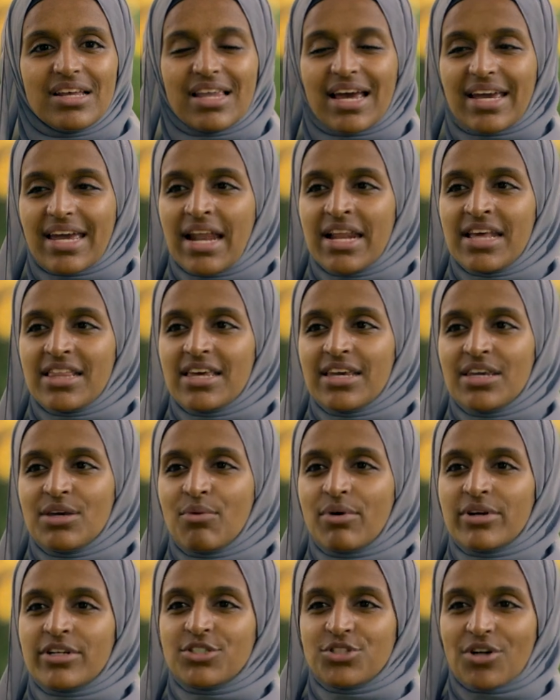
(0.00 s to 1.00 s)
Like anything you
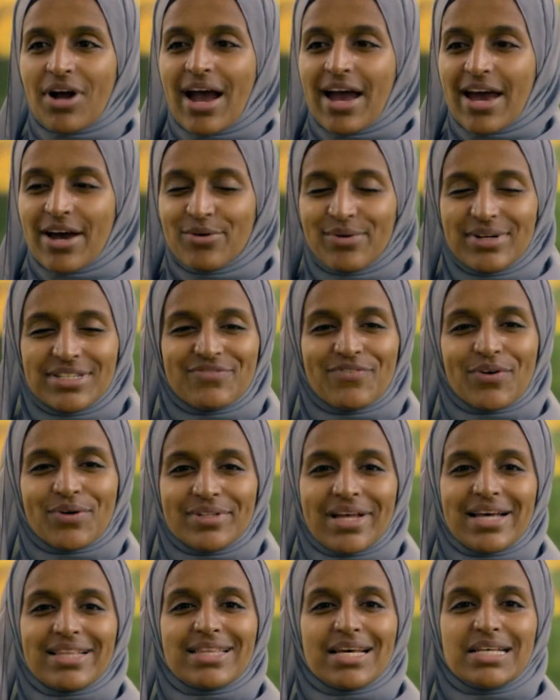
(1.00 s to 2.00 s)
want to try, I always feel like